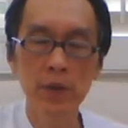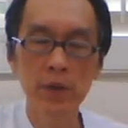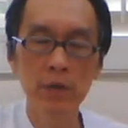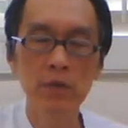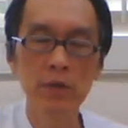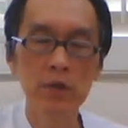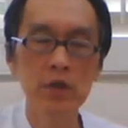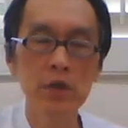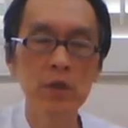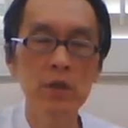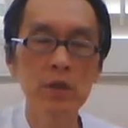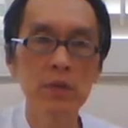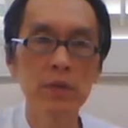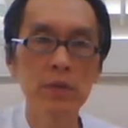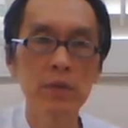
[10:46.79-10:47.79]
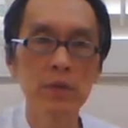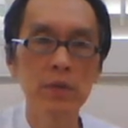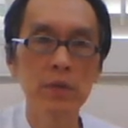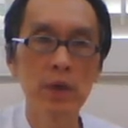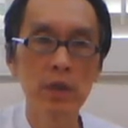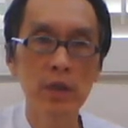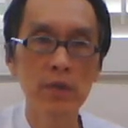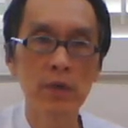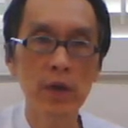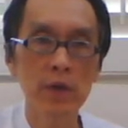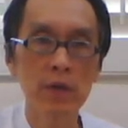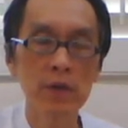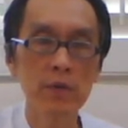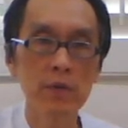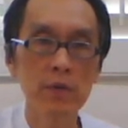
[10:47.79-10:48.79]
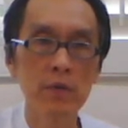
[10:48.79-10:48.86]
efficient and effective